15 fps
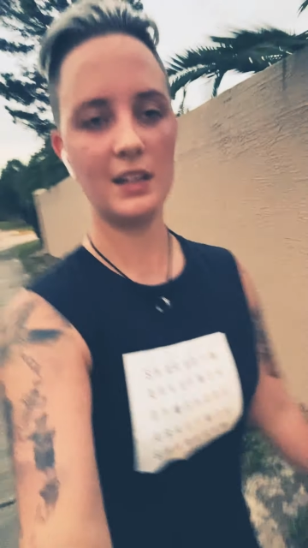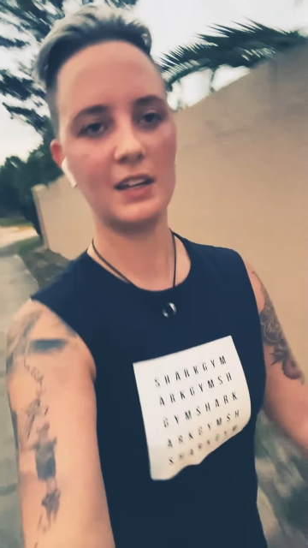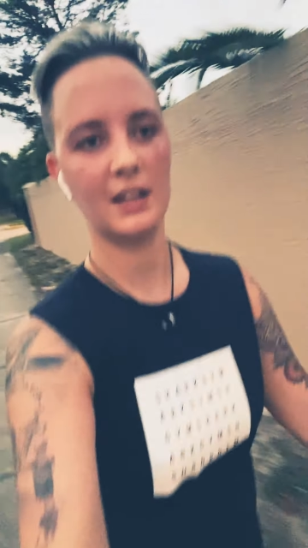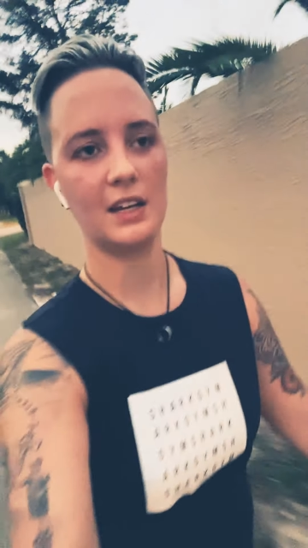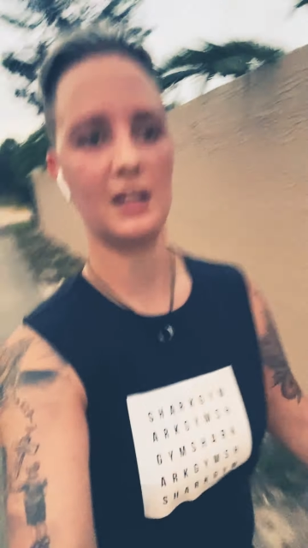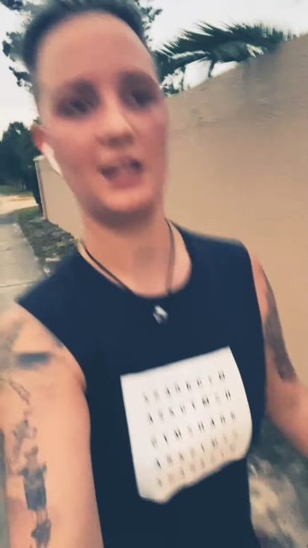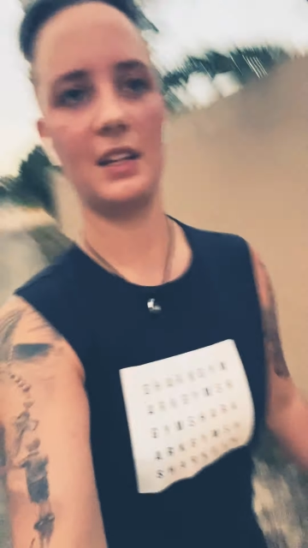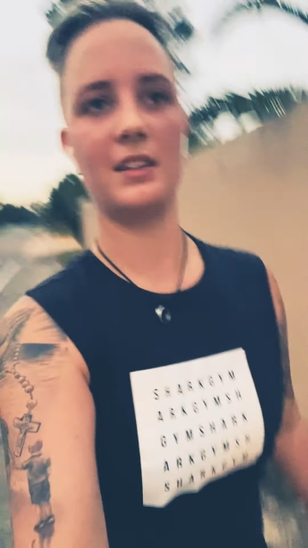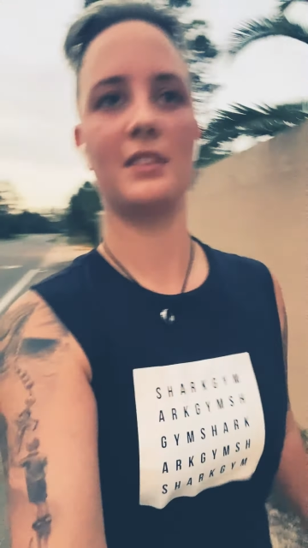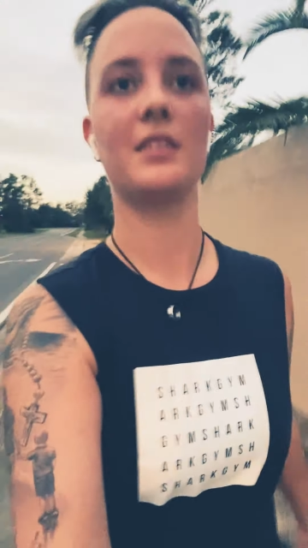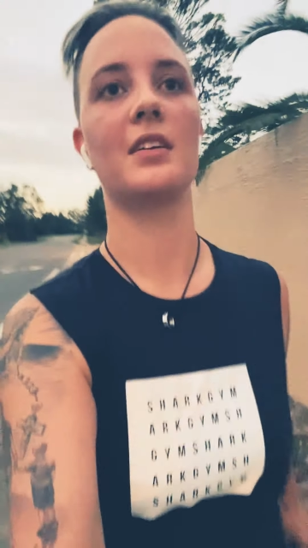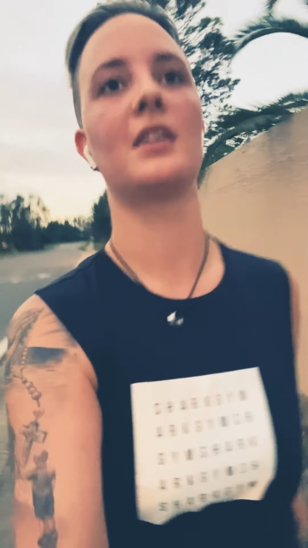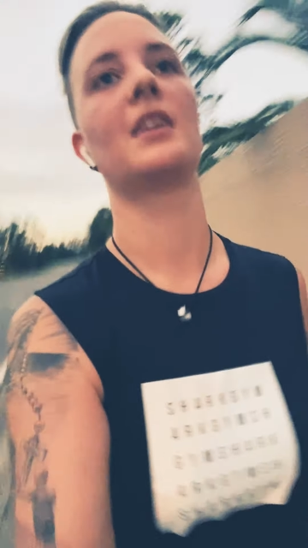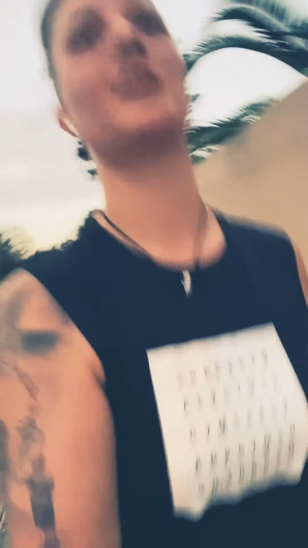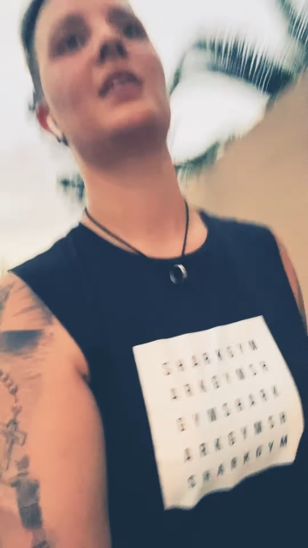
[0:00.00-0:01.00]
and
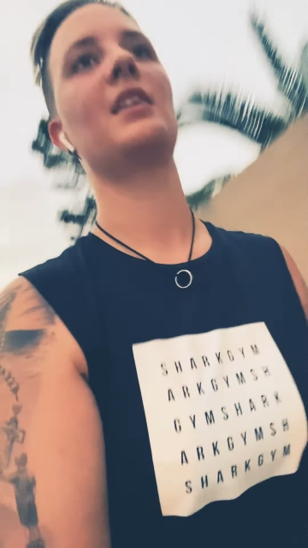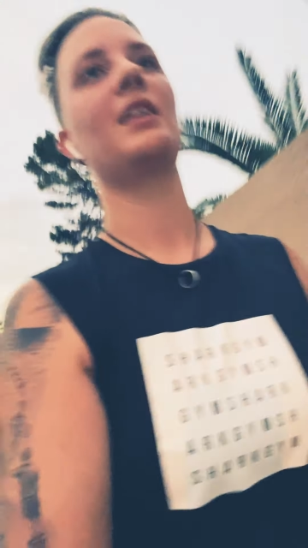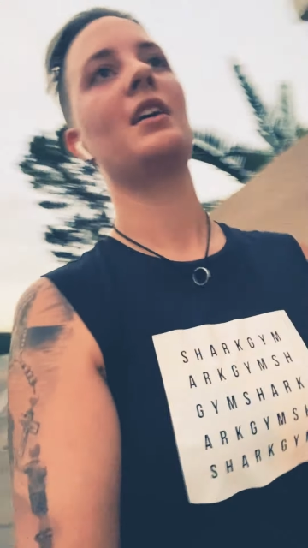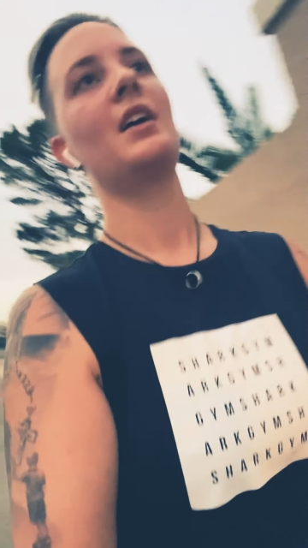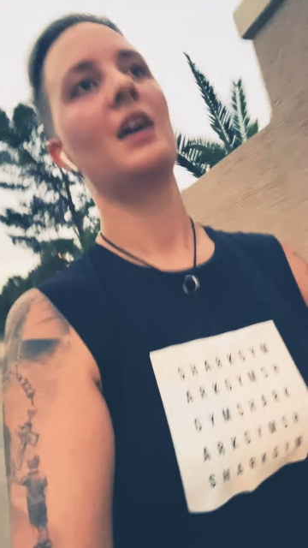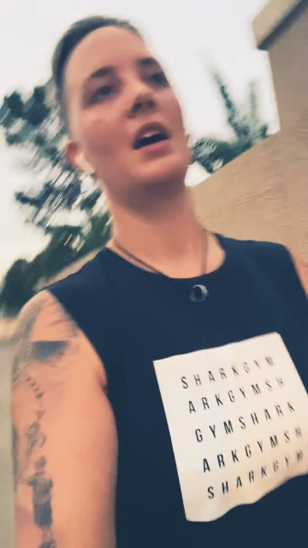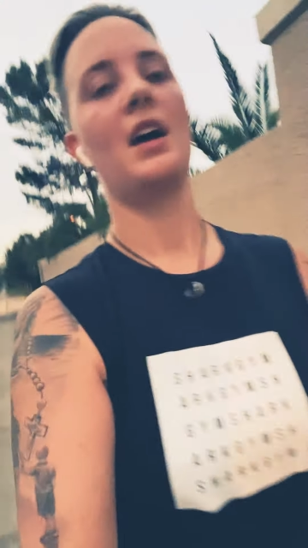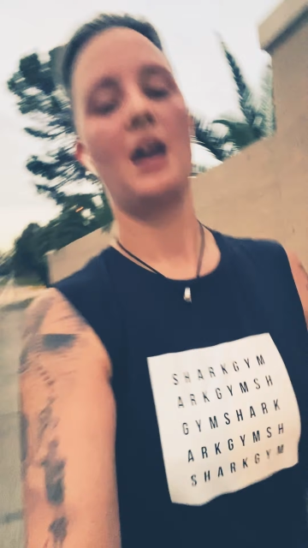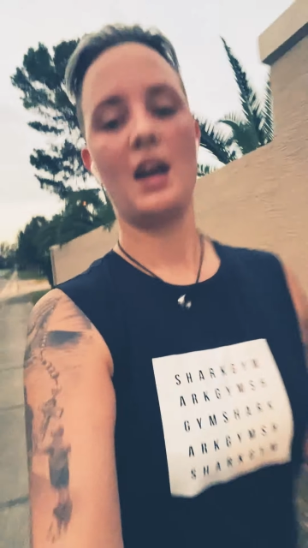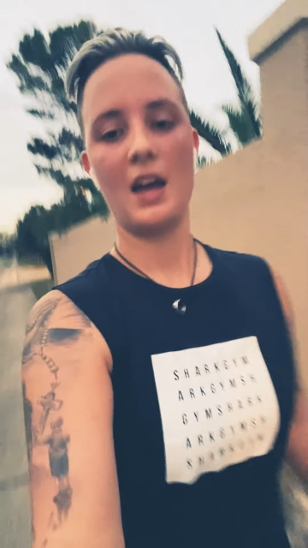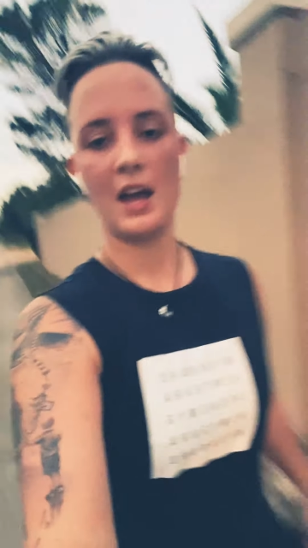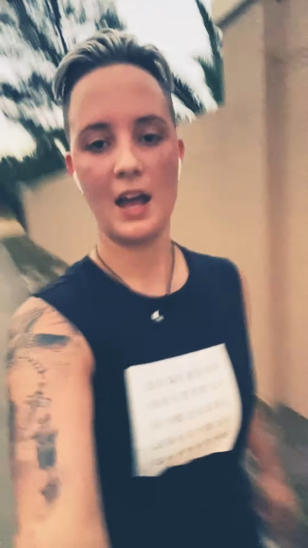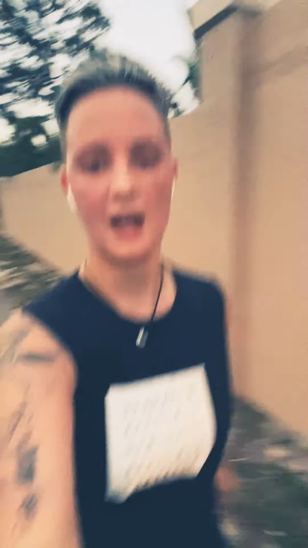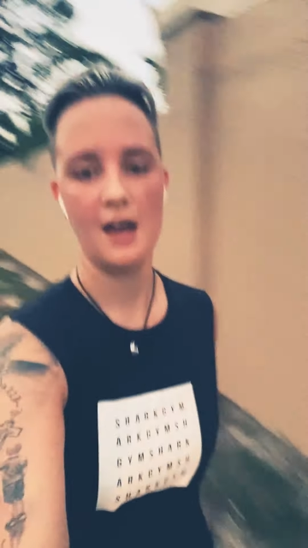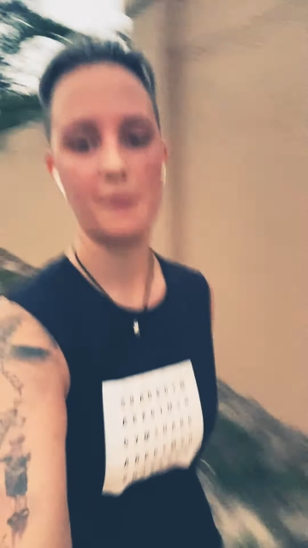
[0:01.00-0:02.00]

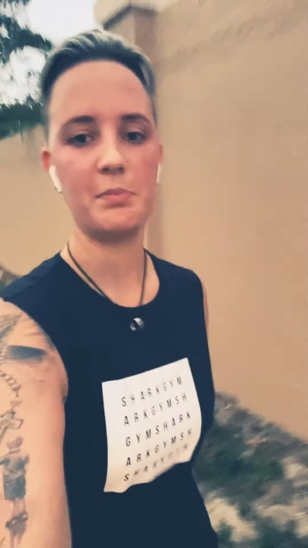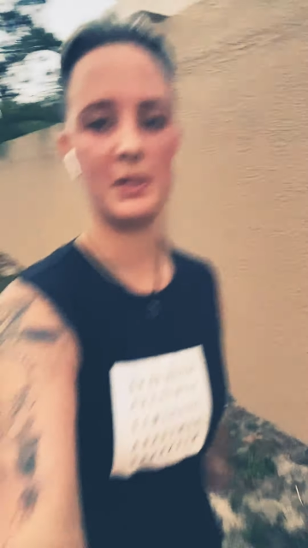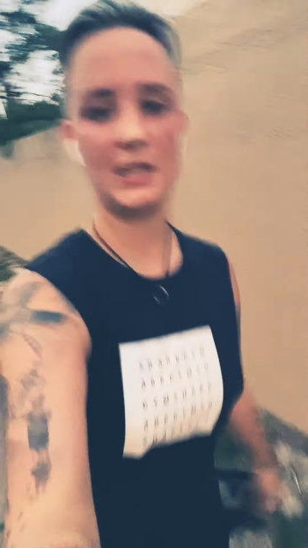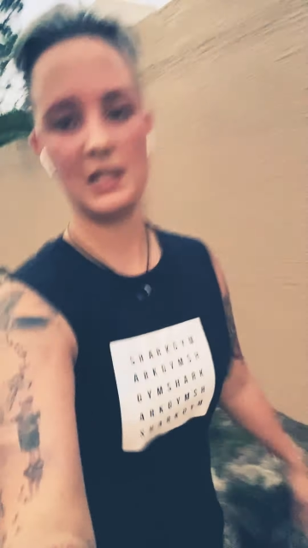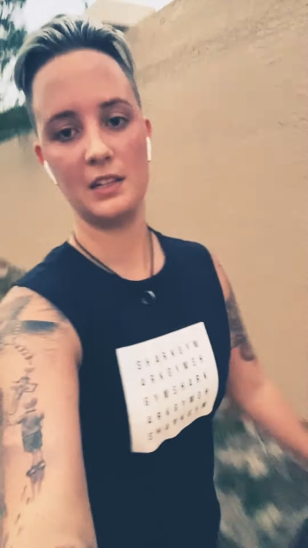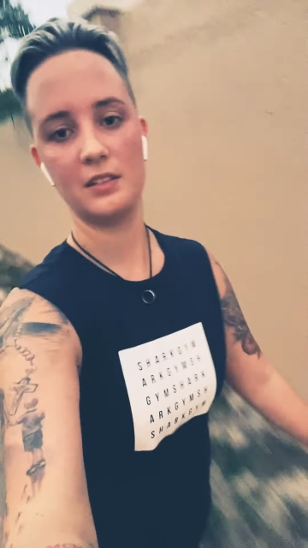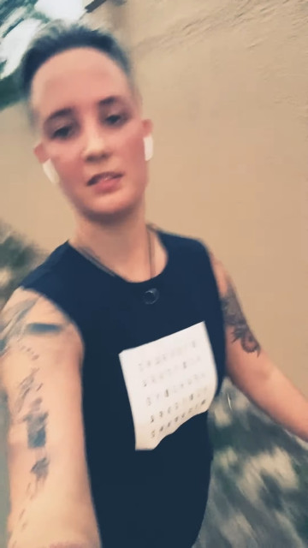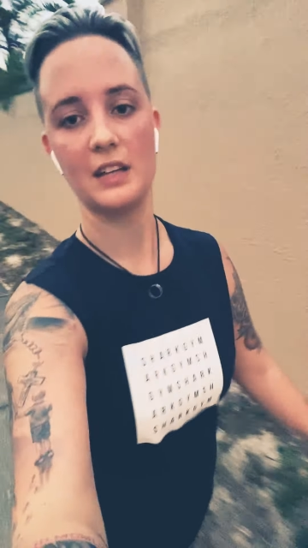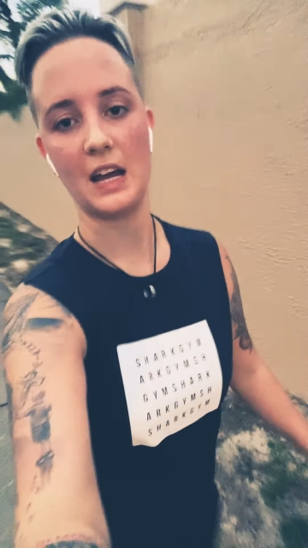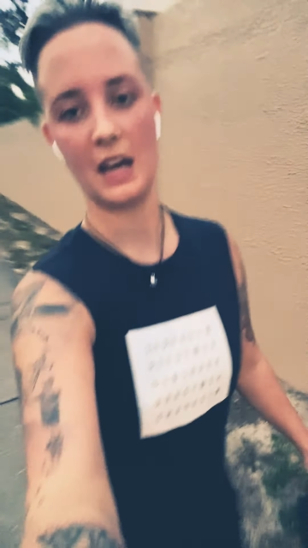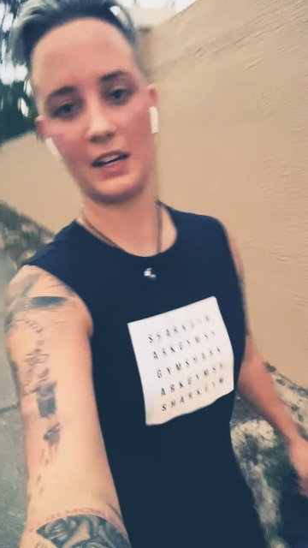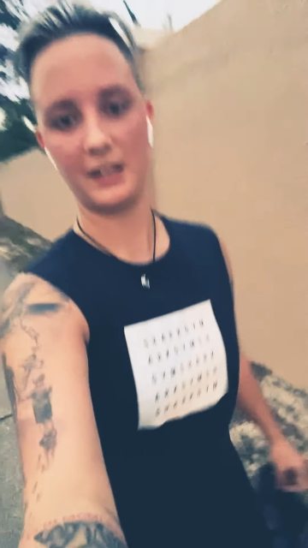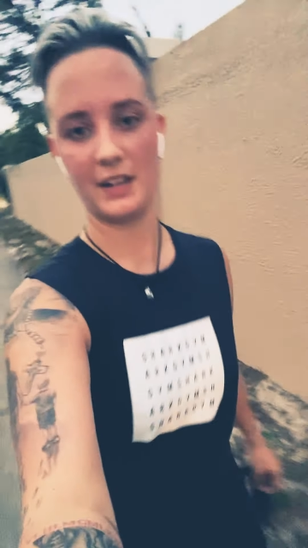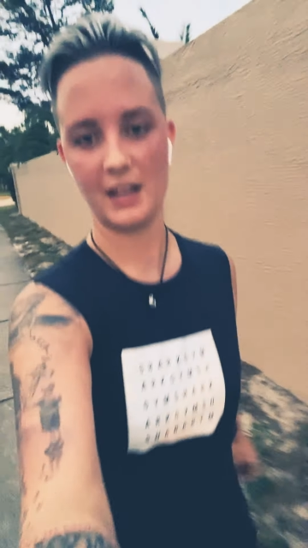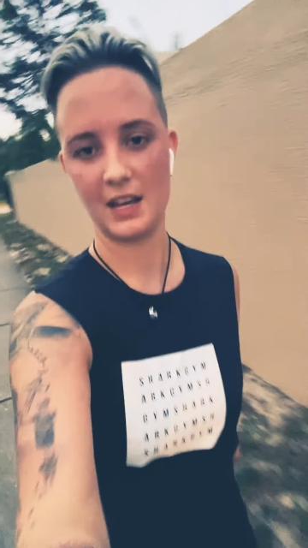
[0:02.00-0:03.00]
happy
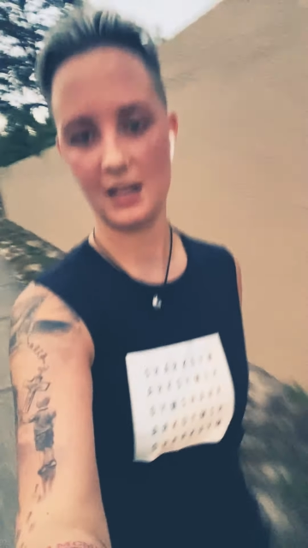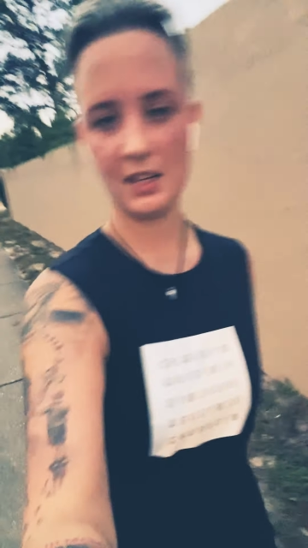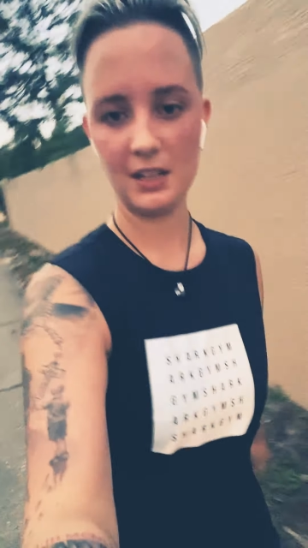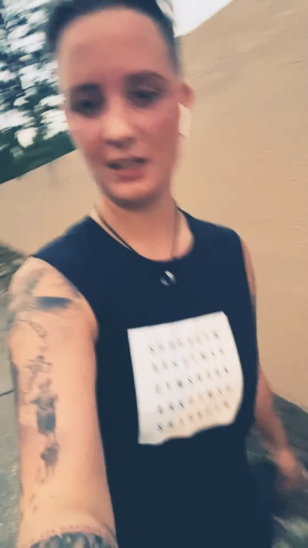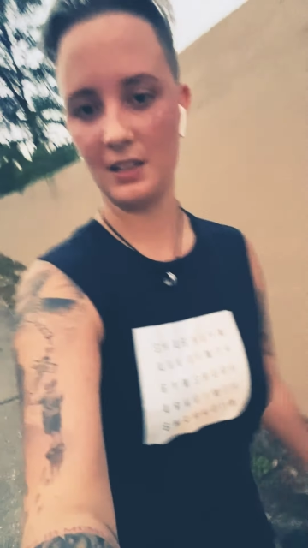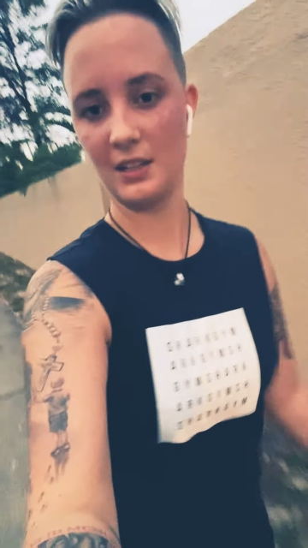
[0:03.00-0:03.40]
Saturday.